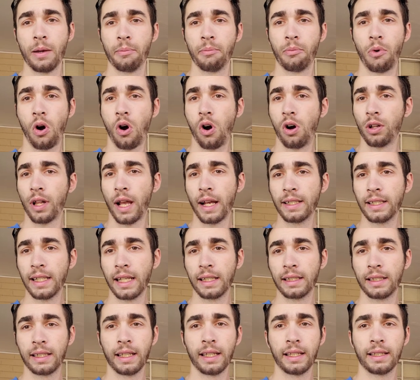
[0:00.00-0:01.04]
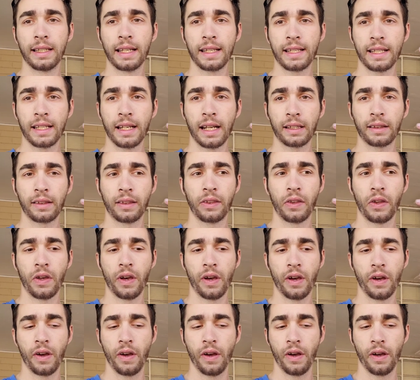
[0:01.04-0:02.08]
all I did to disconnect
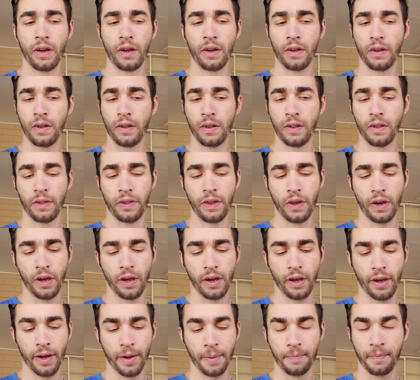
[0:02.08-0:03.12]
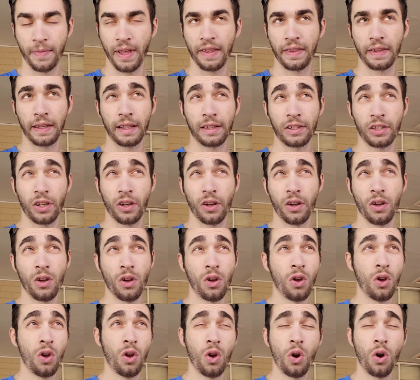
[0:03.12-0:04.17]
the, the I think it's a
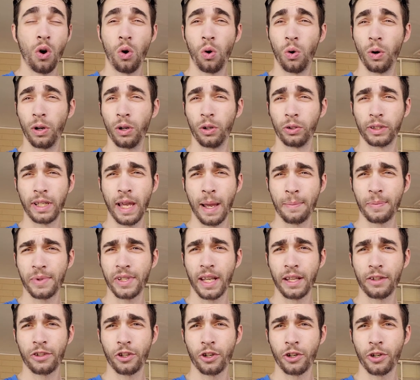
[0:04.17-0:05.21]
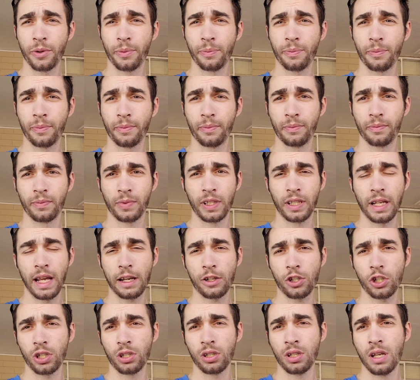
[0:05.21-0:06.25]
oil temp sensor
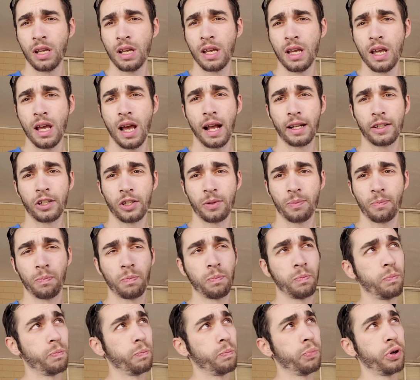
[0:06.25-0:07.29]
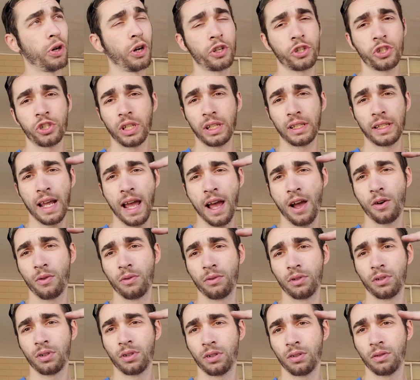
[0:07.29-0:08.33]
connection, I just pushed it
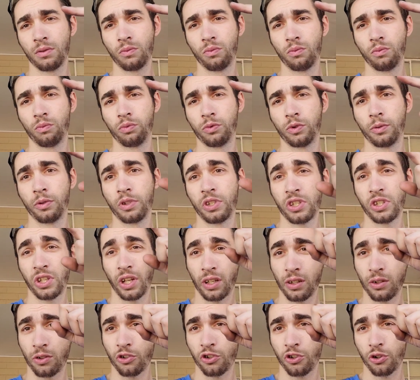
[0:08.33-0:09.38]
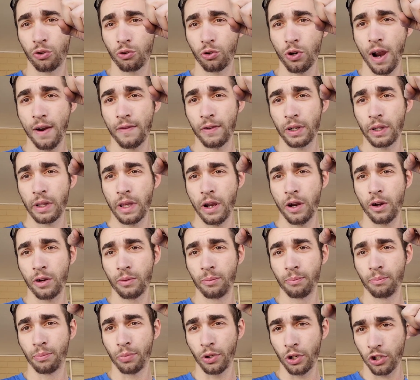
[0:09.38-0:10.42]
down, stuck a little screwdriver in there
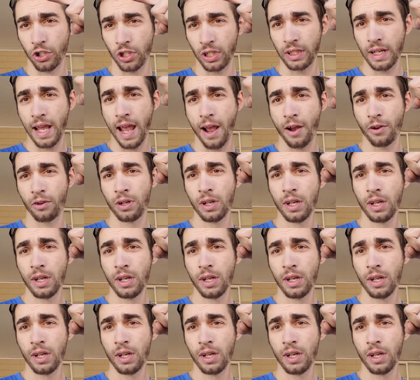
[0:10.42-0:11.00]
and pushed it down,